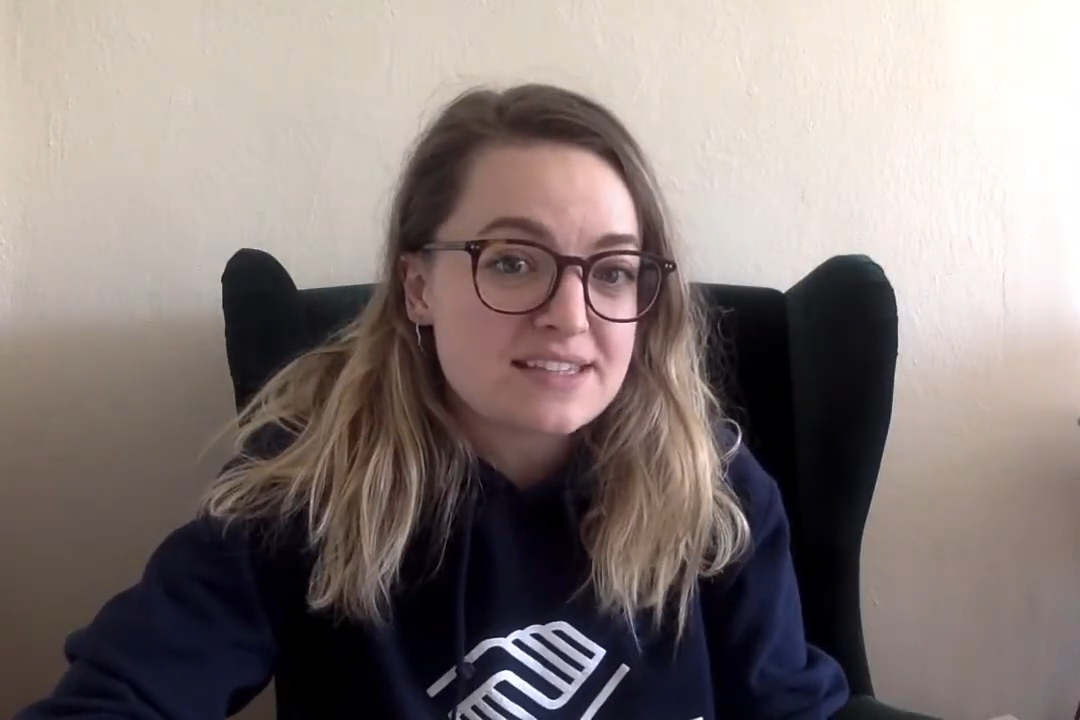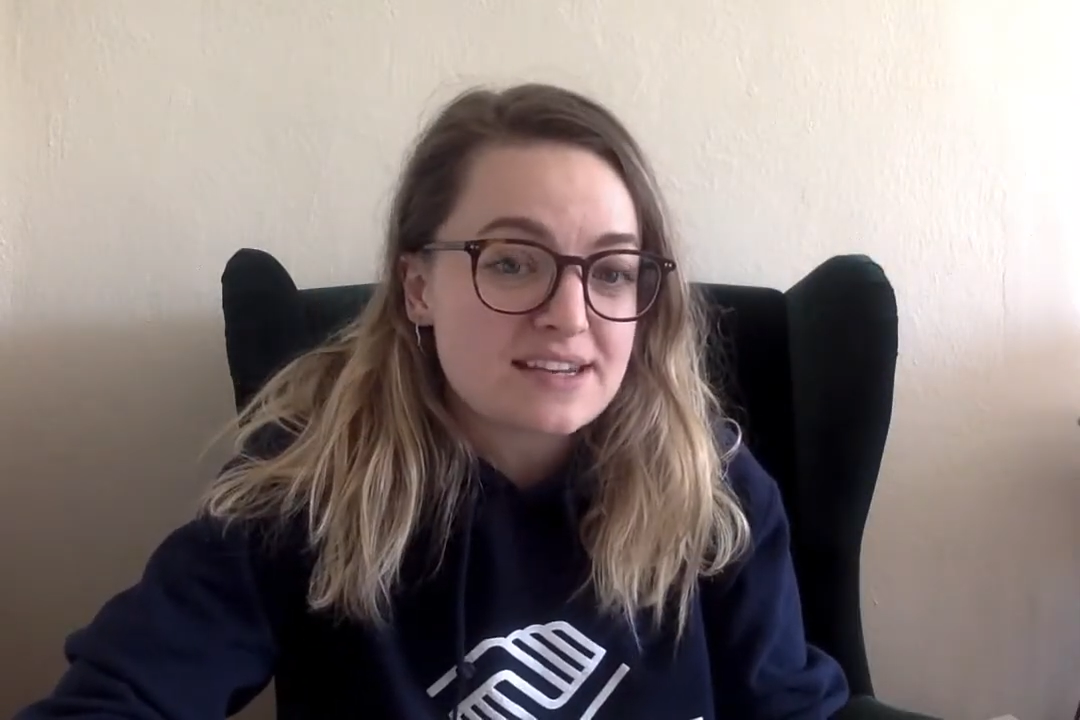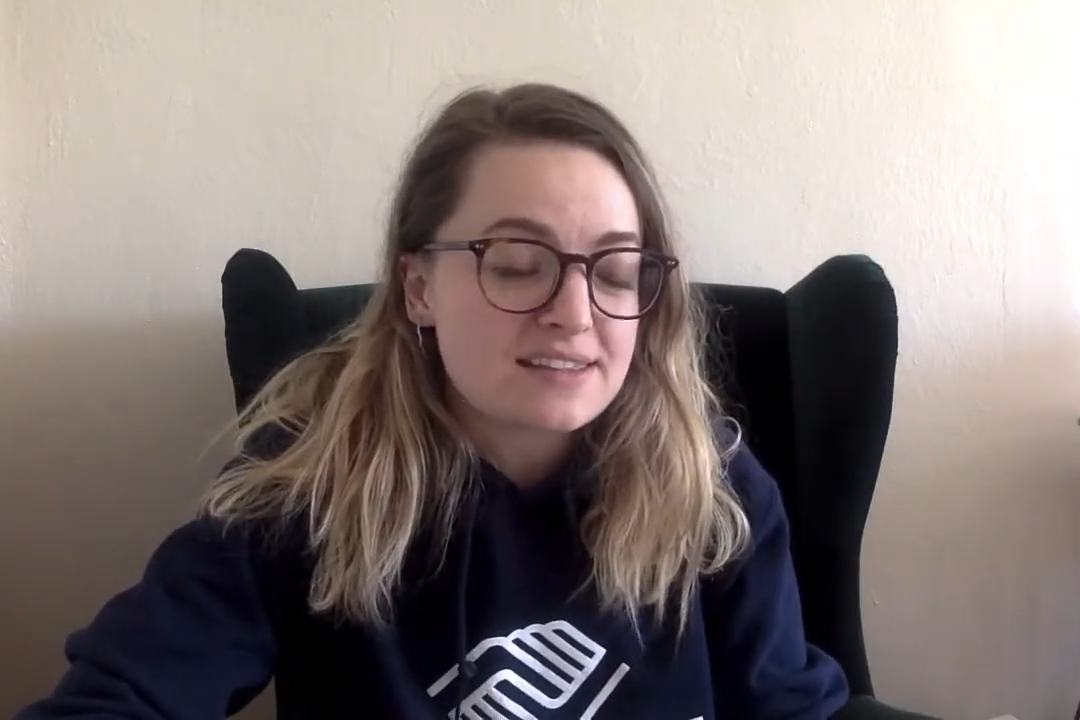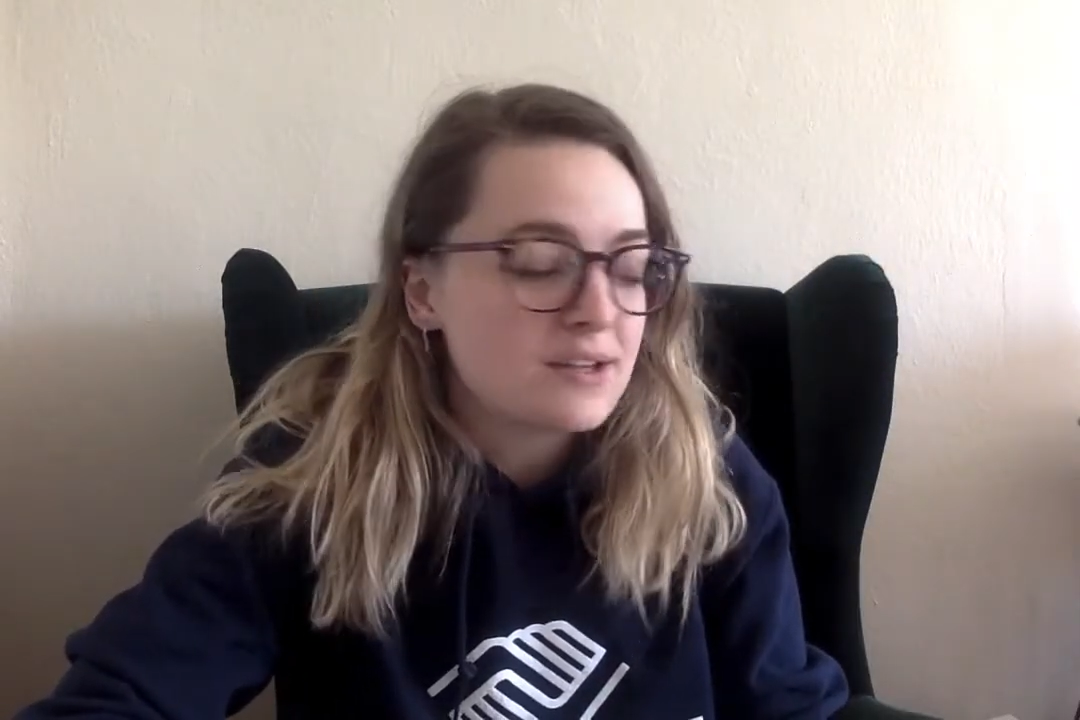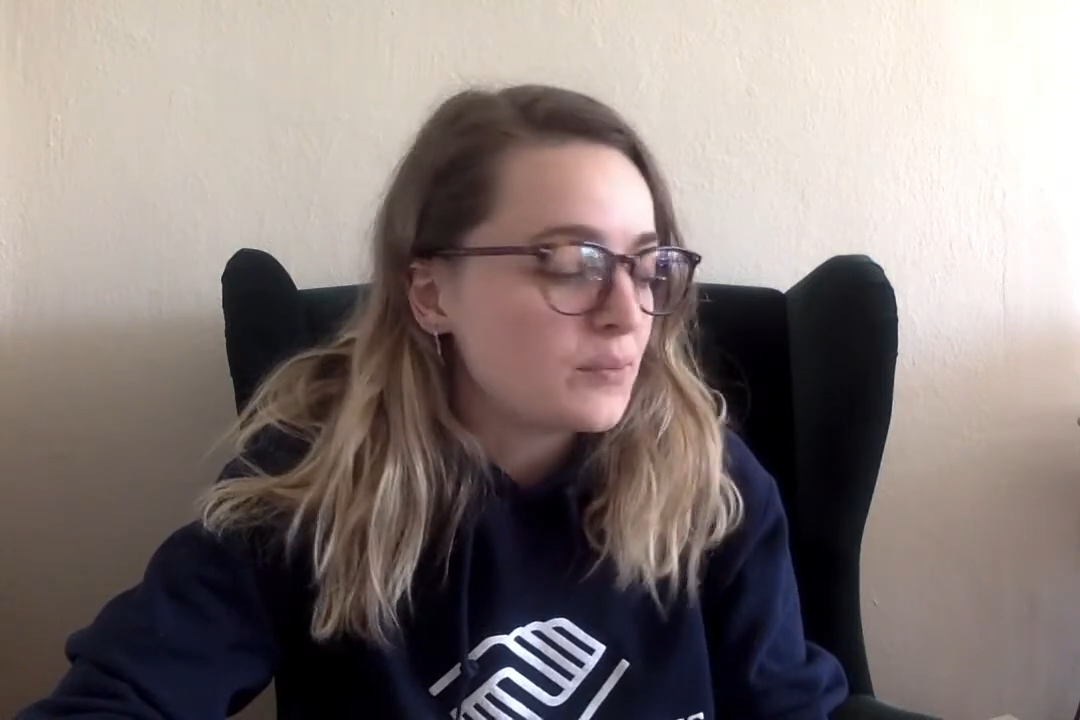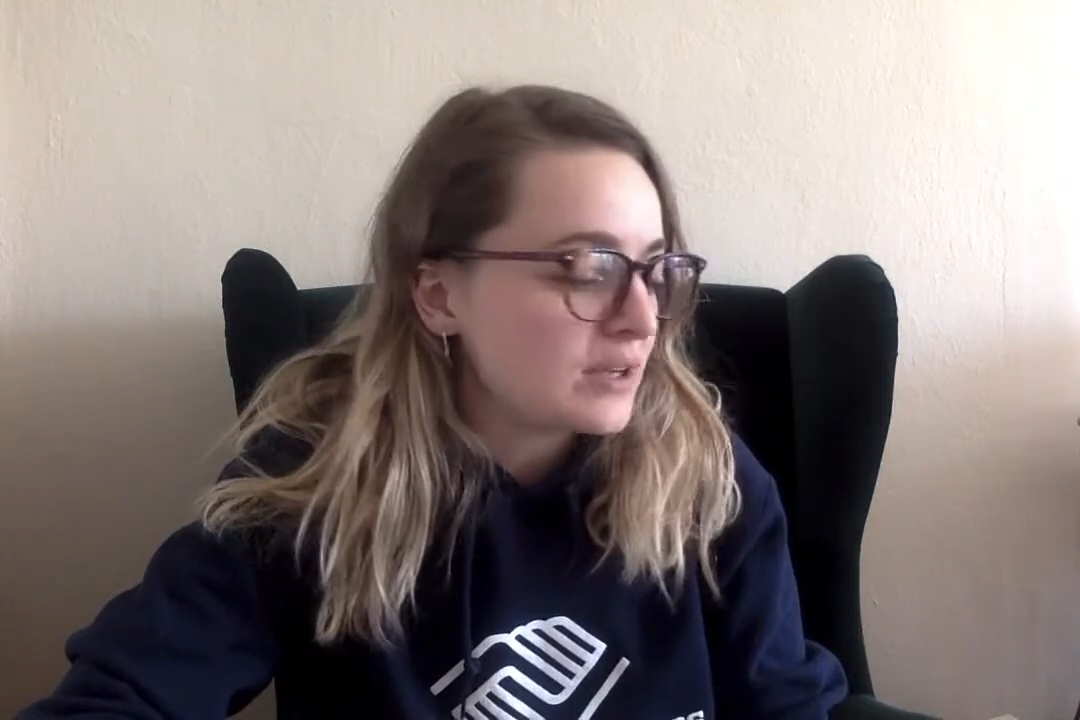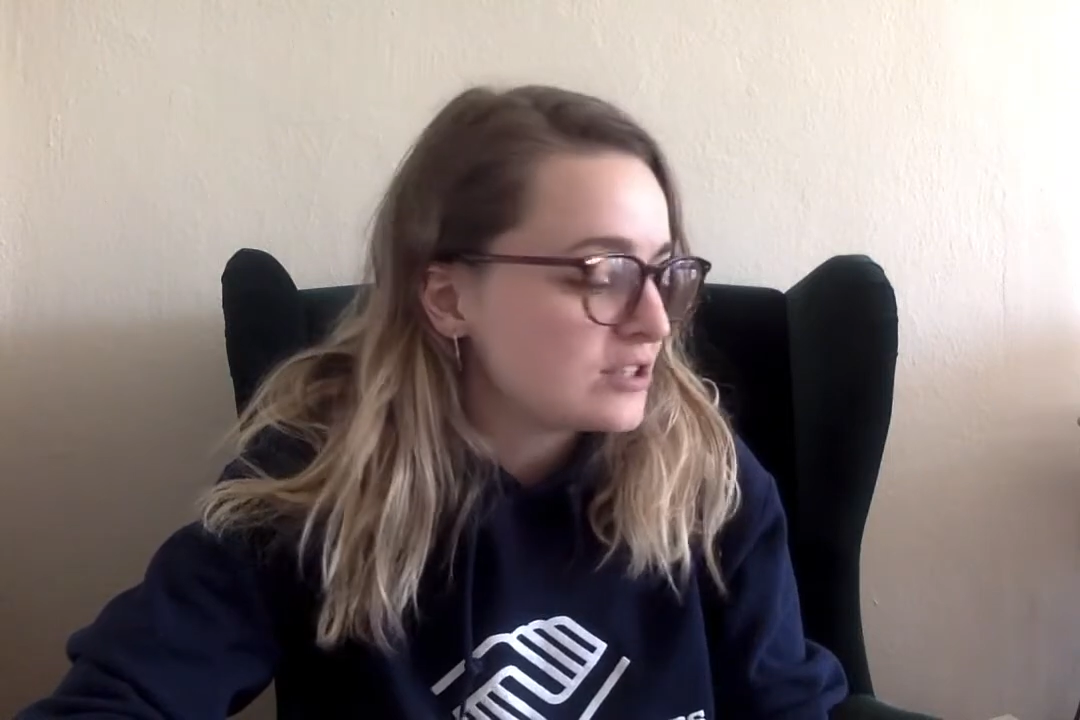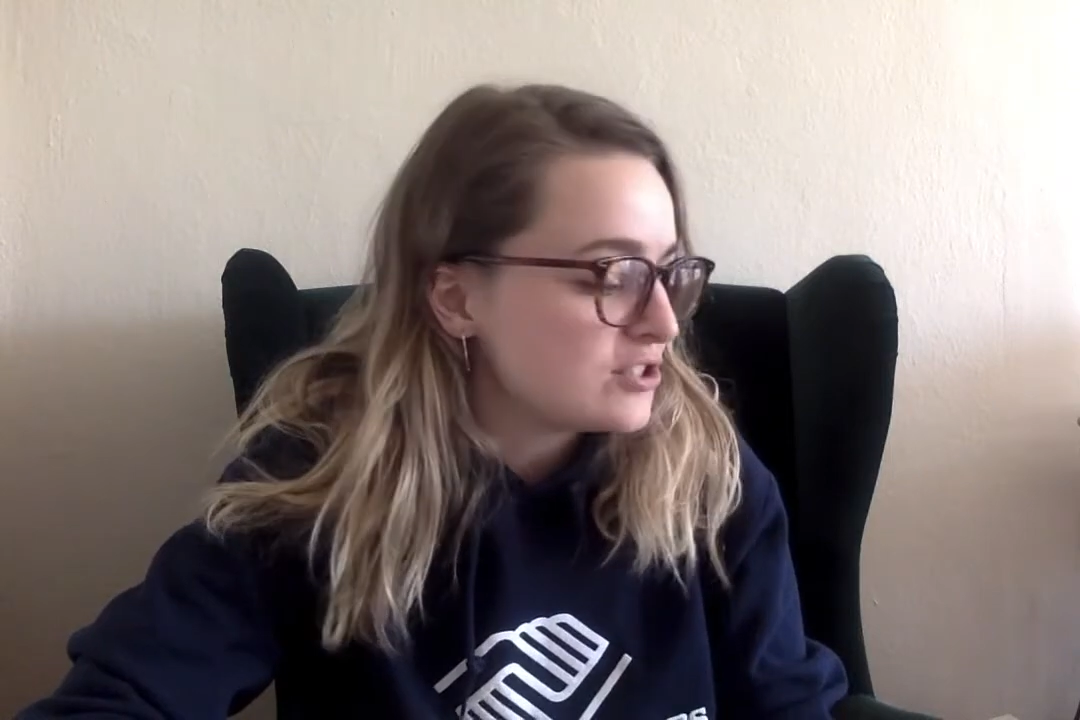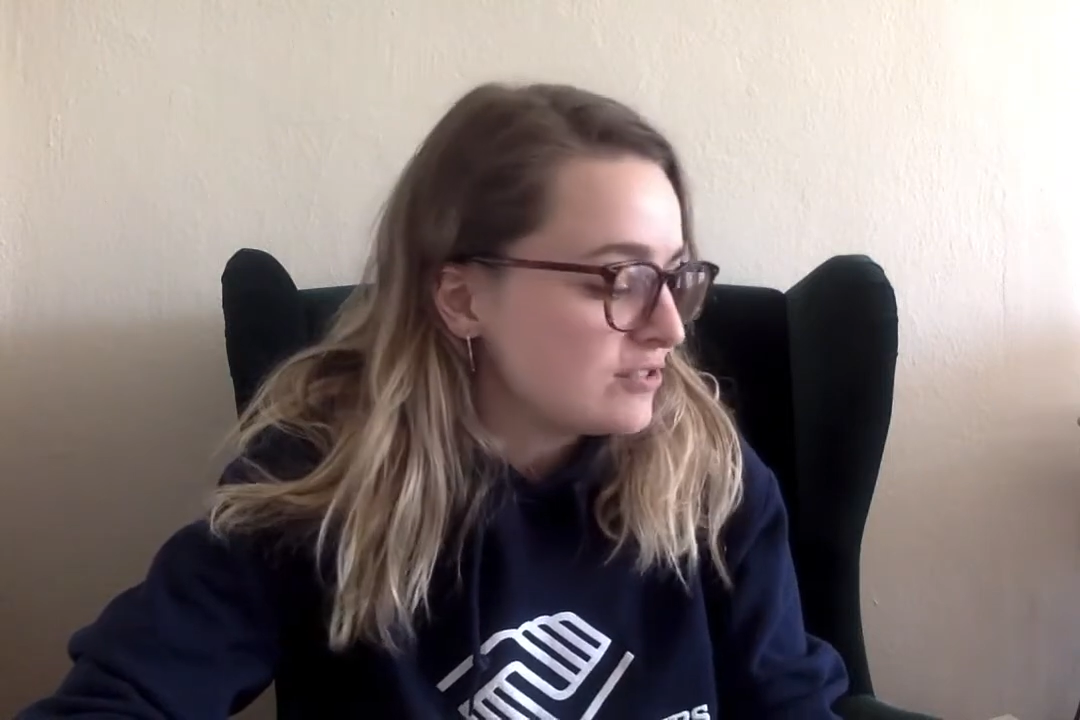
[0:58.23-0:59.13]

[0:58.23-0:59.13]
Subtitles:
that I think we could